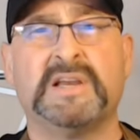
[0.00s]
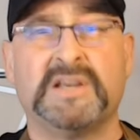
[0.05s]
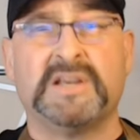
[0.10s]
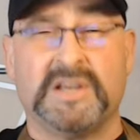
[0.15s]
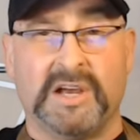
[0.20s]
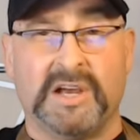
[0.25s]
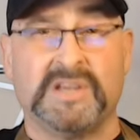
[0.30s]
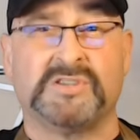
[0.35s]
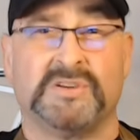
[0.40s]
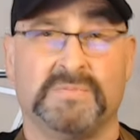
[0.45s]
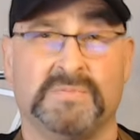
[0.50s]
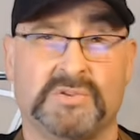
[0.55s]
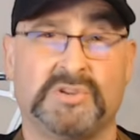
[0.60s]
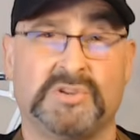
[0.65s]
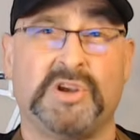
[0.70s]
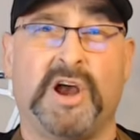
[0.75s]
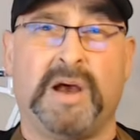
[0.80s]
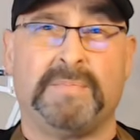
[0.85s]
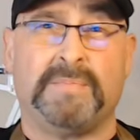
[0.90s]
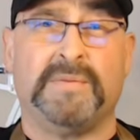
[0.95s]
Custom
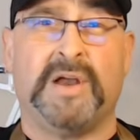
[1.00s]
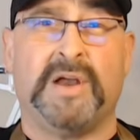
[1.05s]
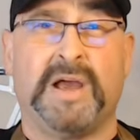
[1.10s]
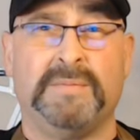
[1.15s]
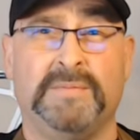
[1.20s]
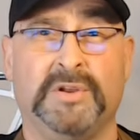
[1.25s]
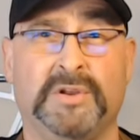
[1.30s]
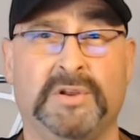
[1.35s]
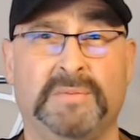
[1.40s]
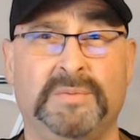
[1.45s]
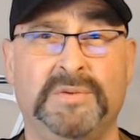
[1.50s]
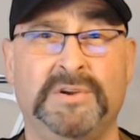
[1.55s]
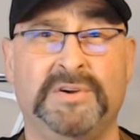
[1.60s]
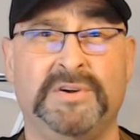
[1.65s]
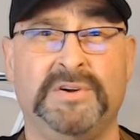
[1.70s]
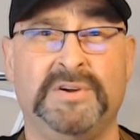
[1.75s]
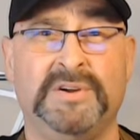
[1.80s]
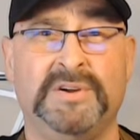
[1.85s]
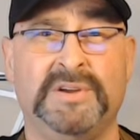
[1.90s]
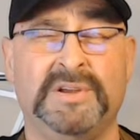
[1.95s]
Shop
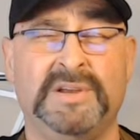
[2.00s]
9mm,